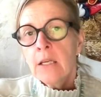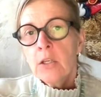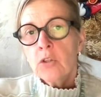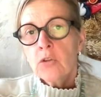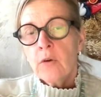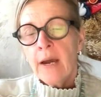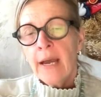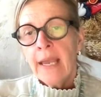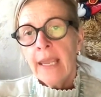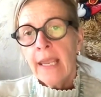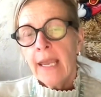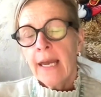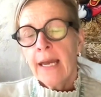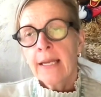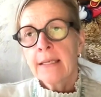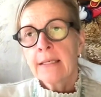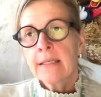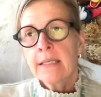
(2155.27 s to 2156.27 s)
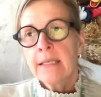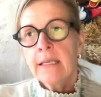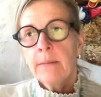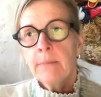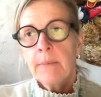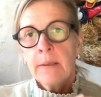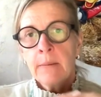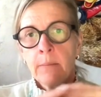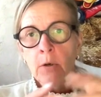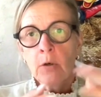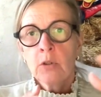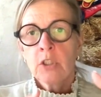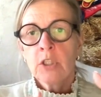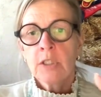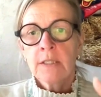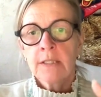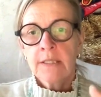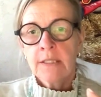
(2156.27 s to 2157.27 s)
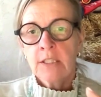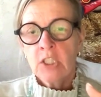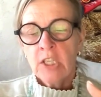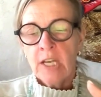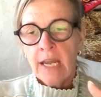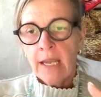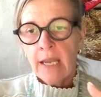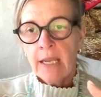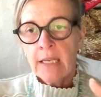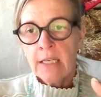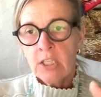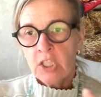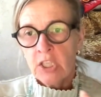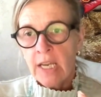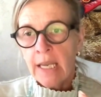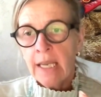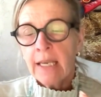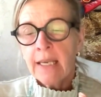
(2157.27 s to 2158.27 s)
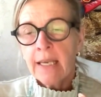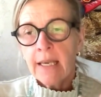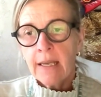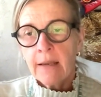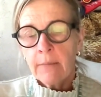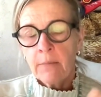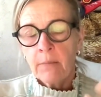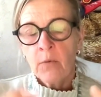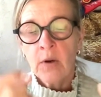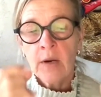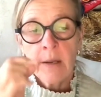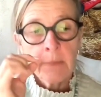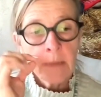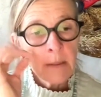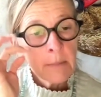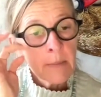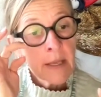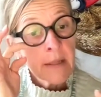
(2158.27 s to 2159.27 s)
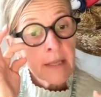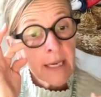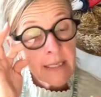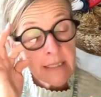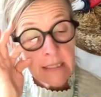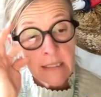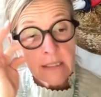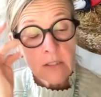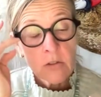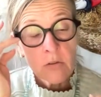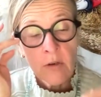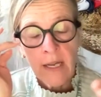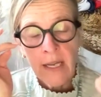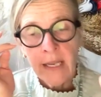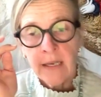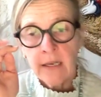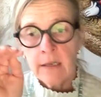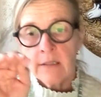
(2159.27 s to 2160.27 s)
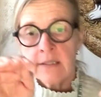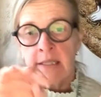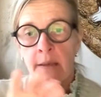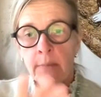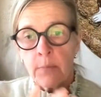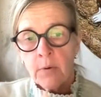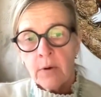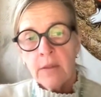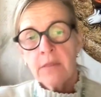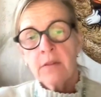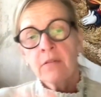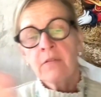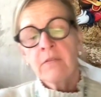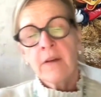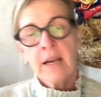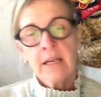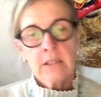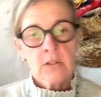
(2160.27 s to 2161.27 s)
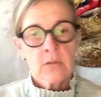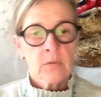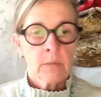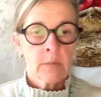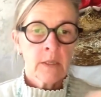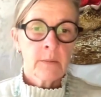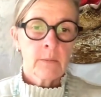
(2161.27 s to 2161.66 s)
Try and keep emotions in check. What I mean by that is try and separate the facts from the